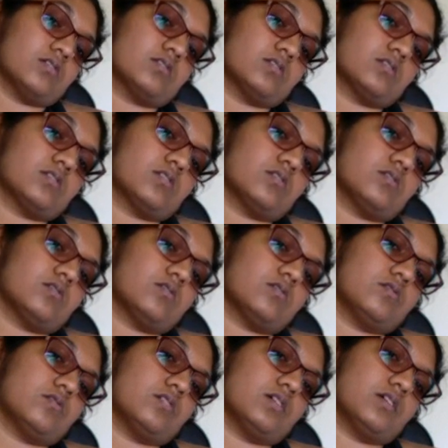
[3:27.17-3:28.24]

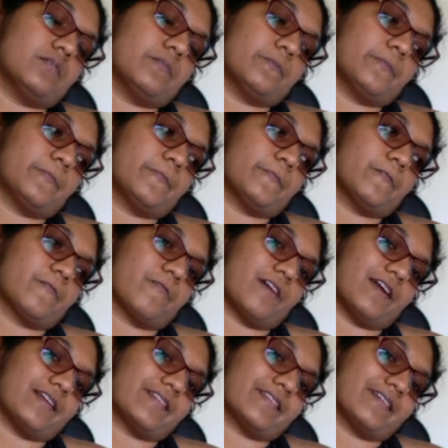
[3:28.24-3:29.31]
to the
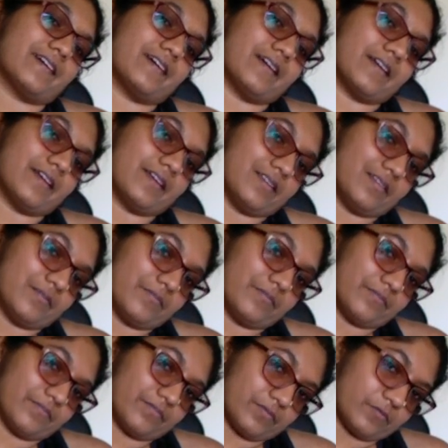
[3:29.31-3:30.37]
right side,
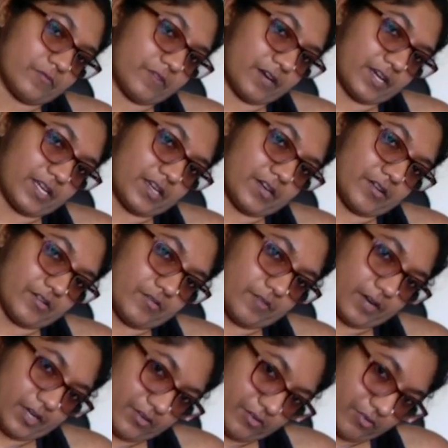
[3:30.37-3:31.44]
right ear to
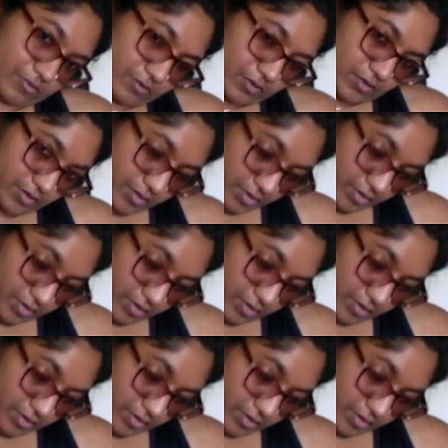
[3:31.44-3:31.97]
right shoulder.